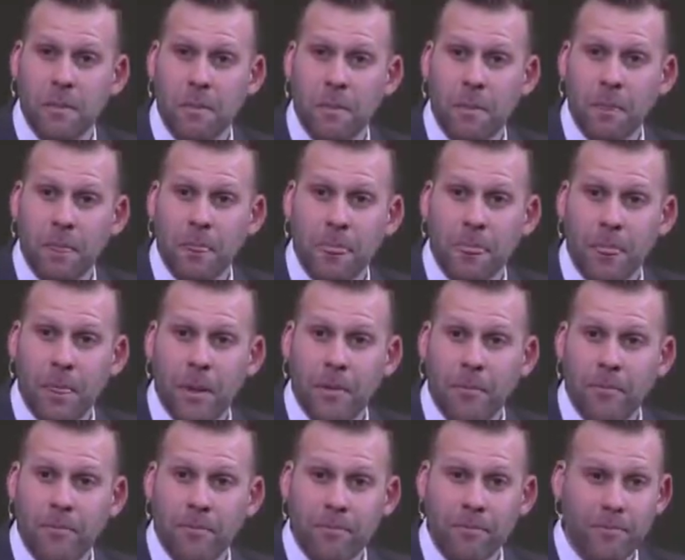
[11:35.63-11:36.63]

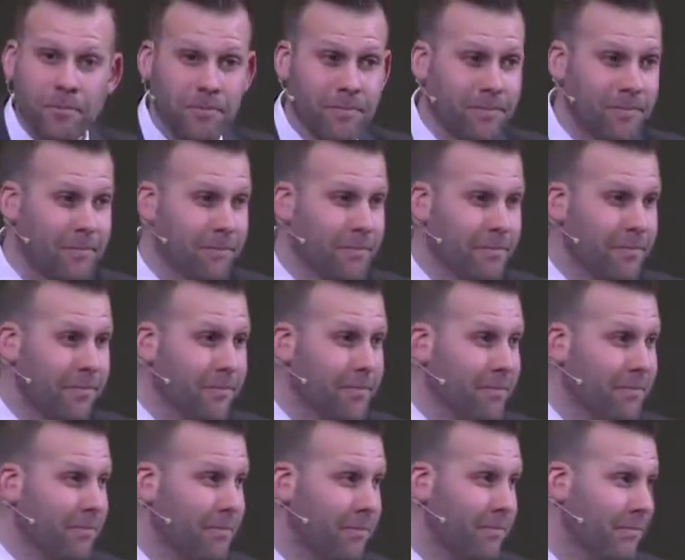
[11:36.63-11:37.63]

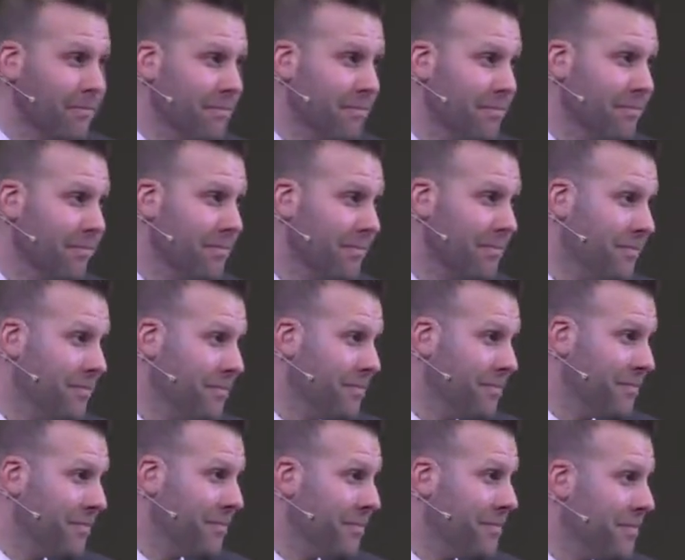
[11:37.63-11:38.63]

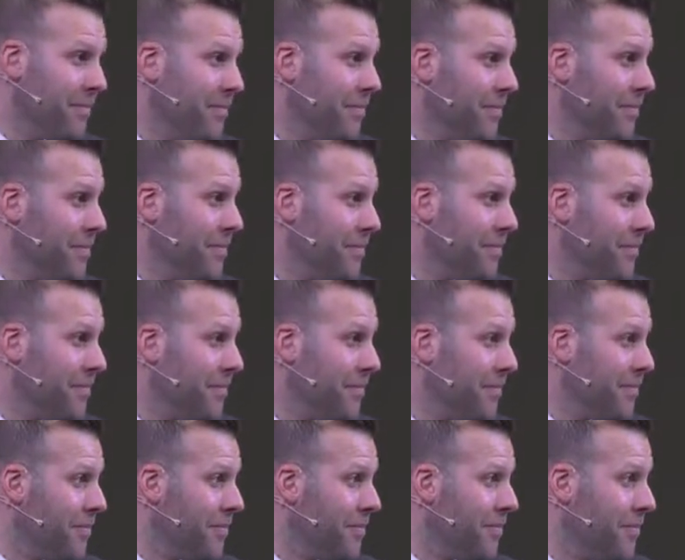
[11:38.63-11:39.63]

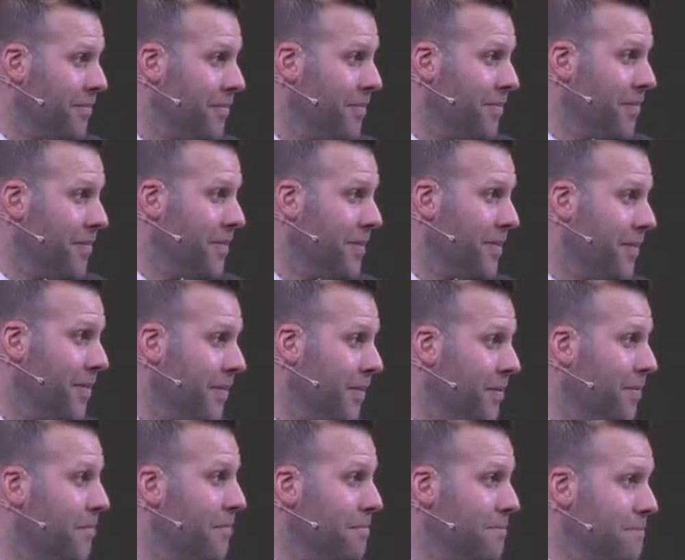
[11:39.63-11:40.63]

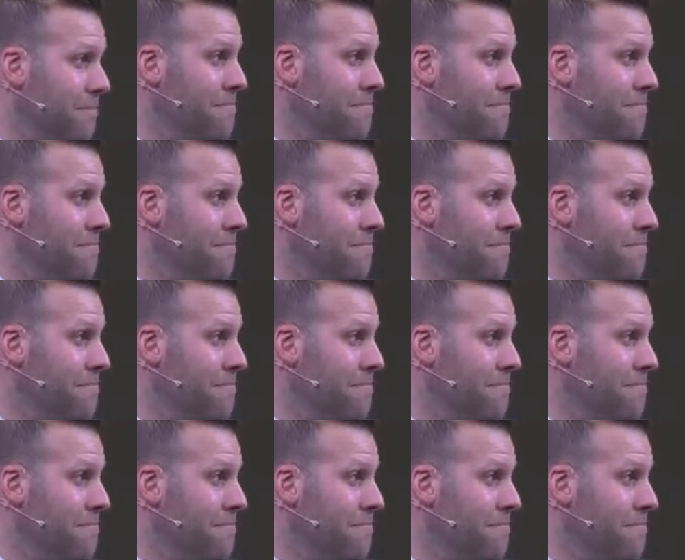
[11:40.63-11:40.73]
Nothing is said.